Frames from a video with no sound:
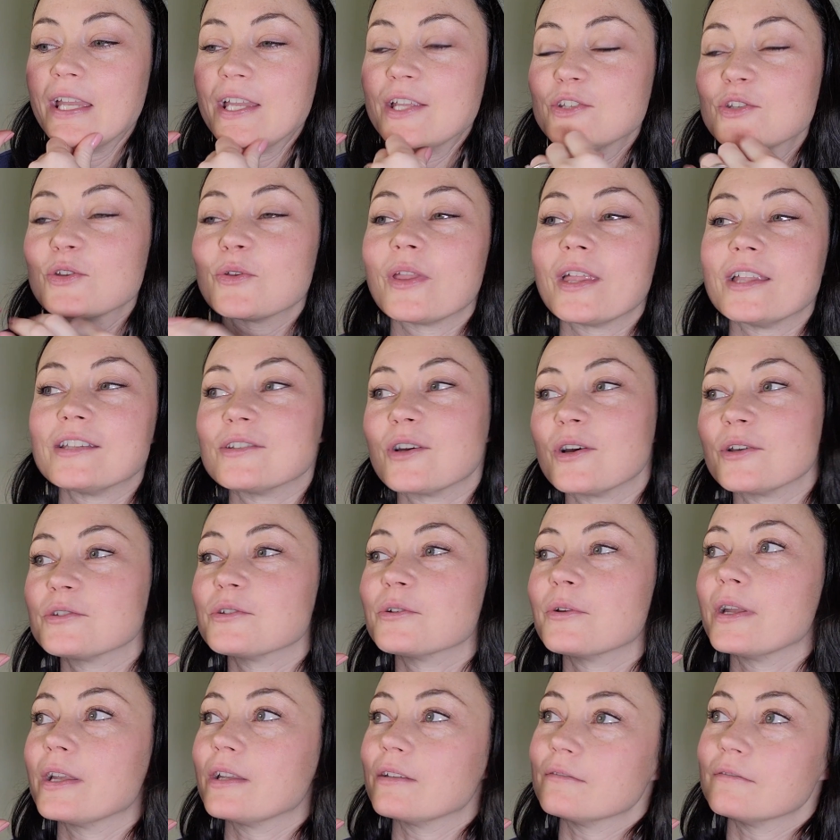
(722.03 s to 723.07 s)
So that's also
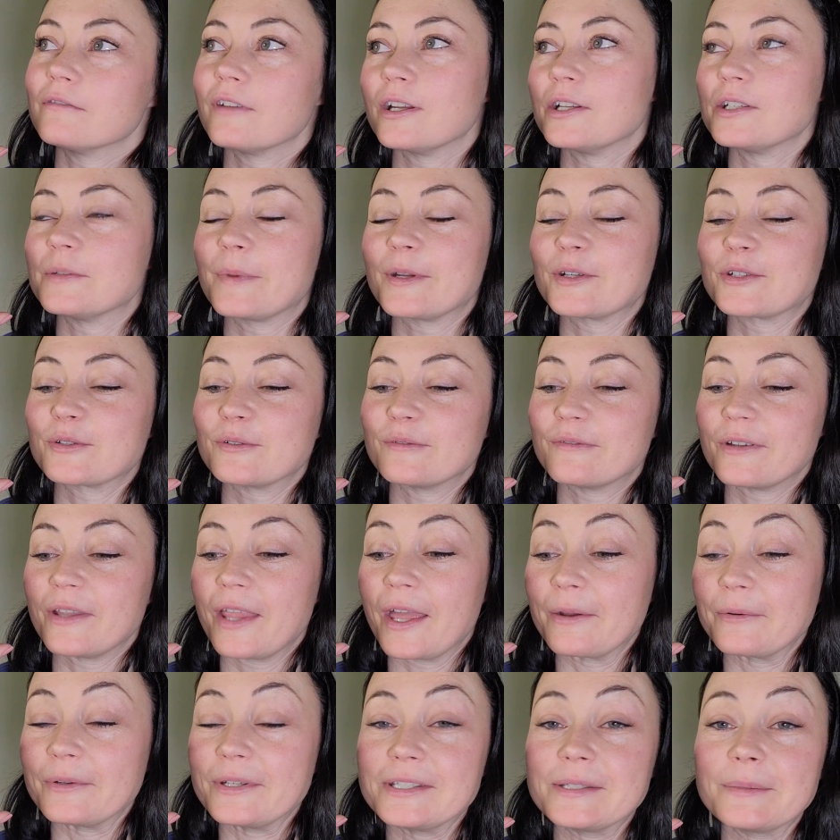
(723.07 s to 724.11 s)
like very special for
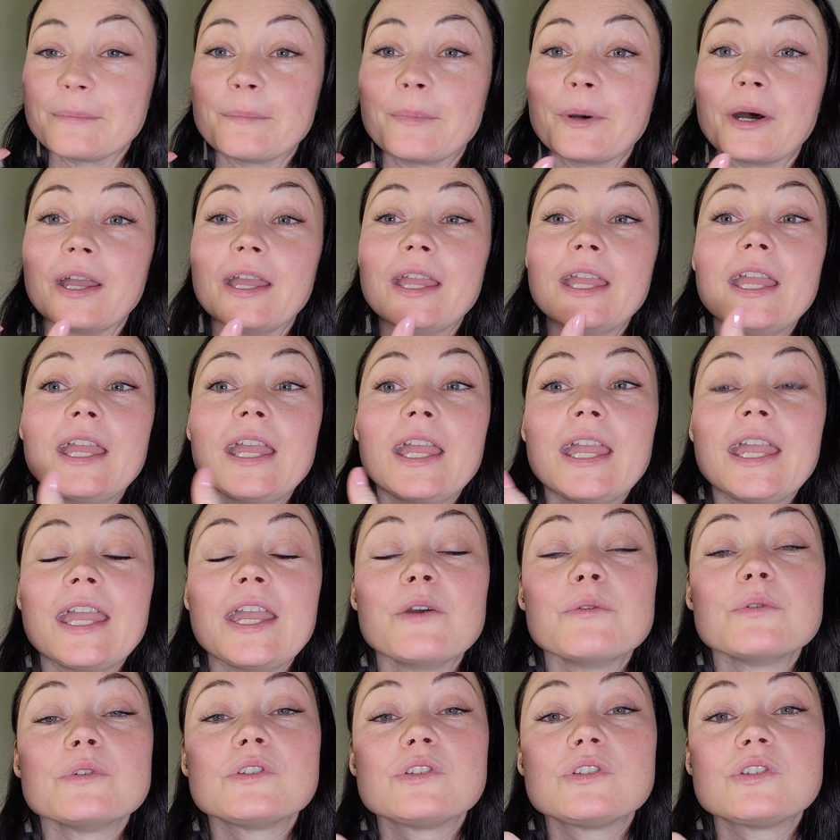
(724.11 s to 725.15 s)
that reason. But
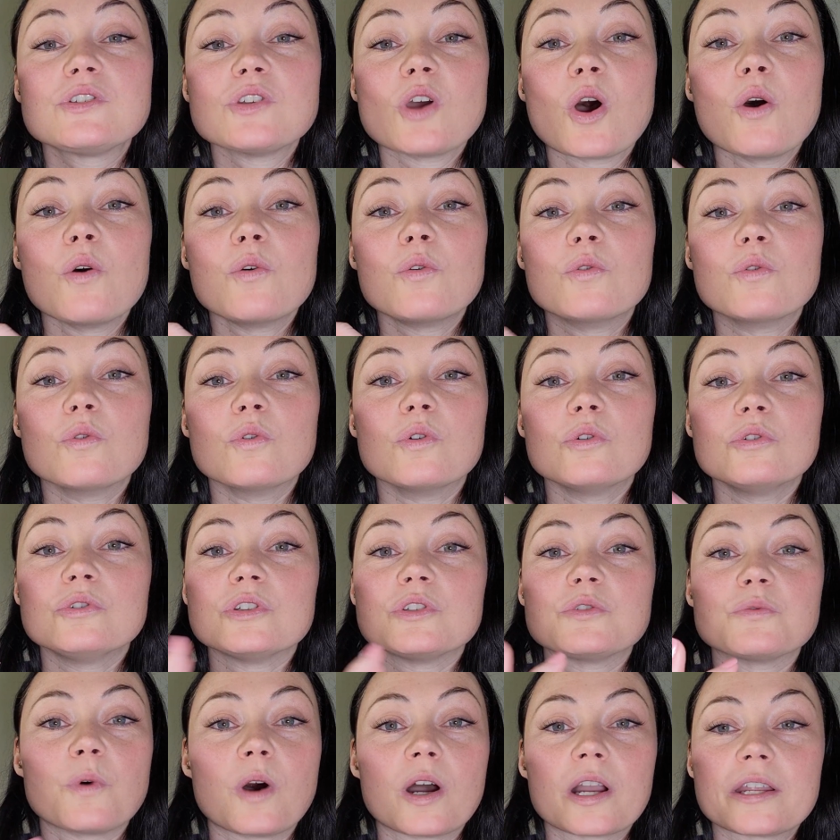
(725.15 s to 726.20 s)
it was so cool
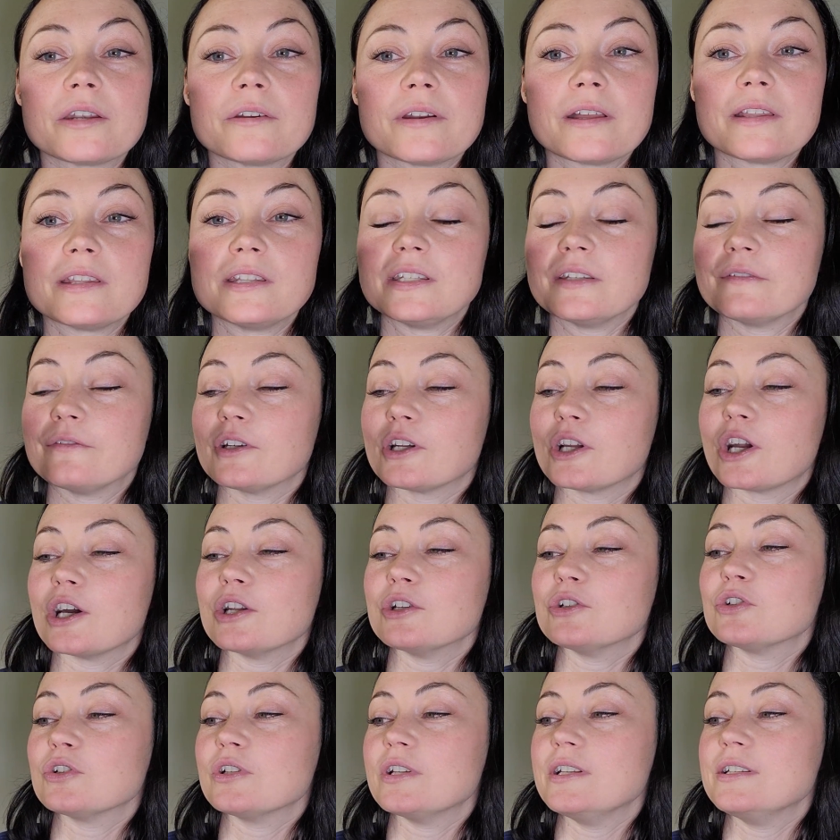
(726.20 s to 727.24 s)
just walking around the different
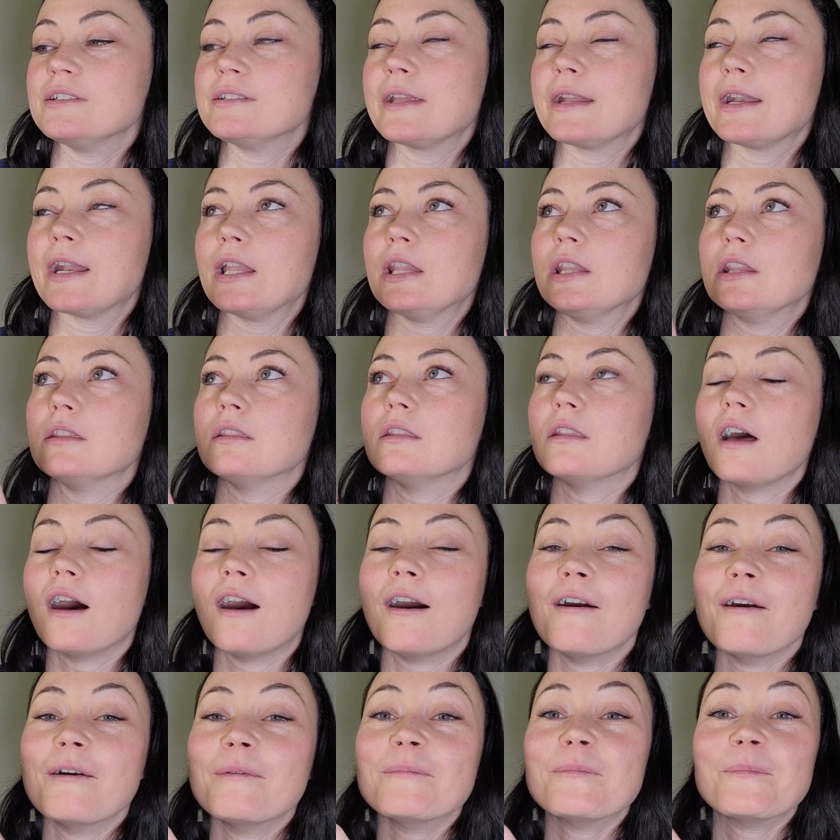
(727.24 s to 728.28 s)
countries. And I
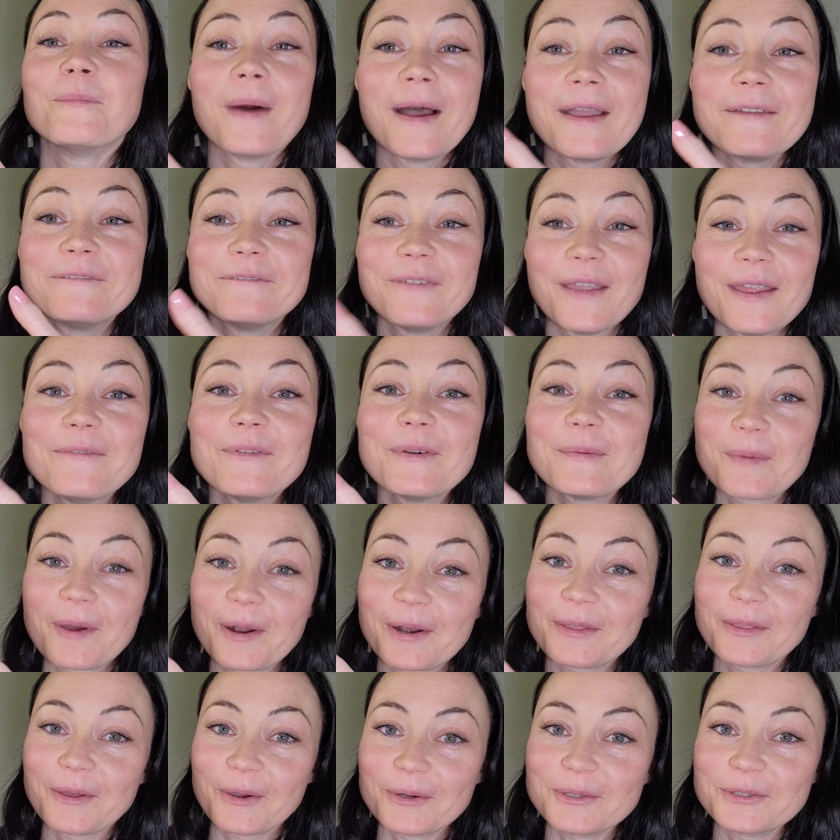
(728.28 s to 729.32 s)
love, my favorite part
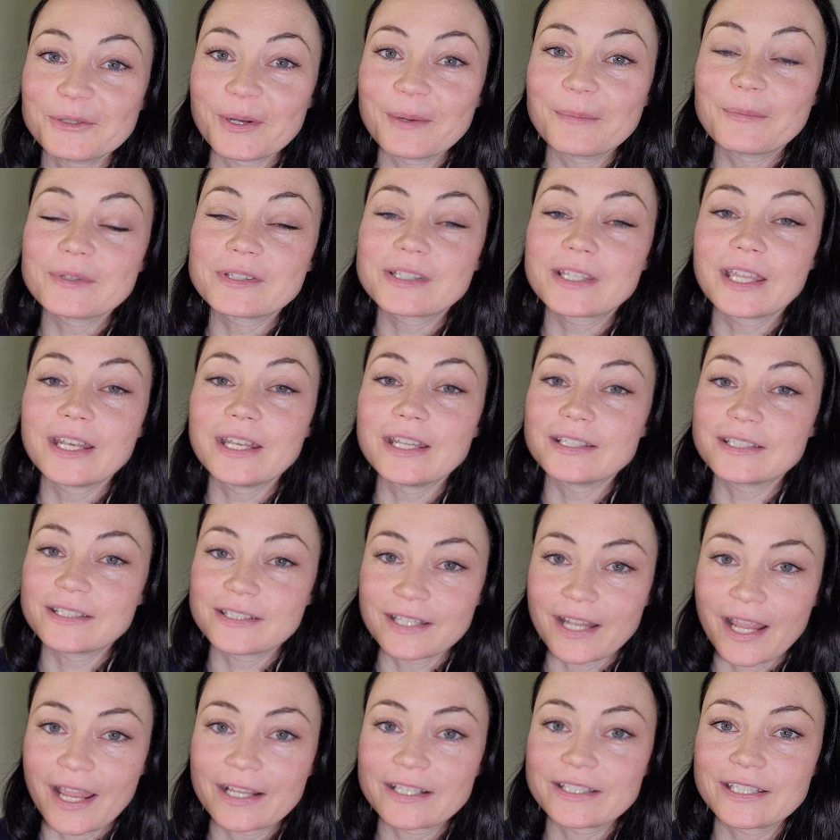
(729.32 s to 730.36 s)
of the whole trip was getting
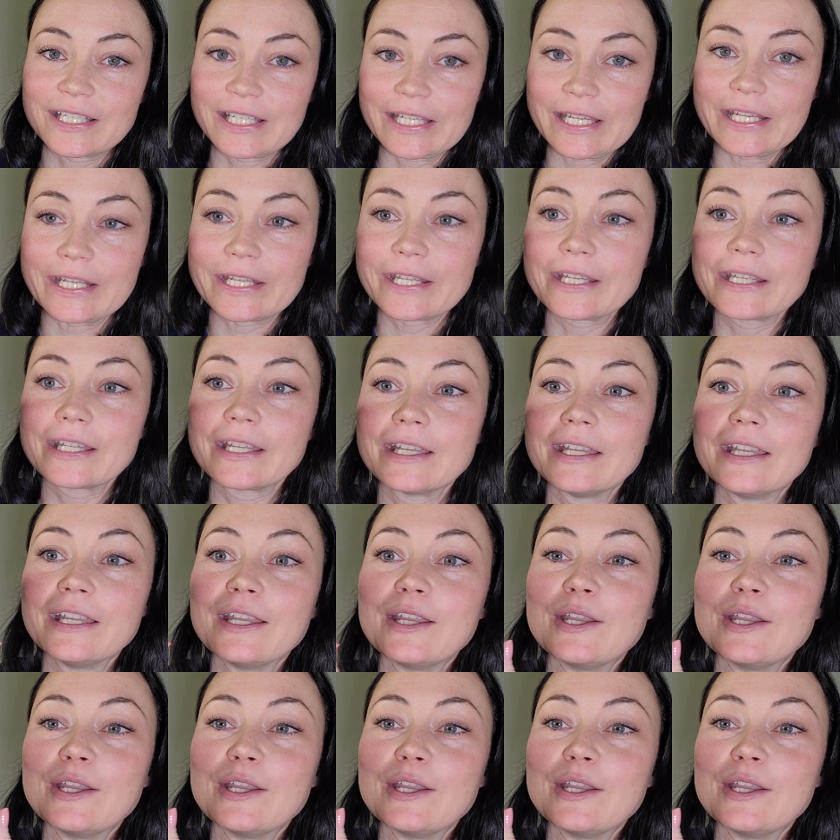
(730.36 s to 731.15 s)
snacks and eating.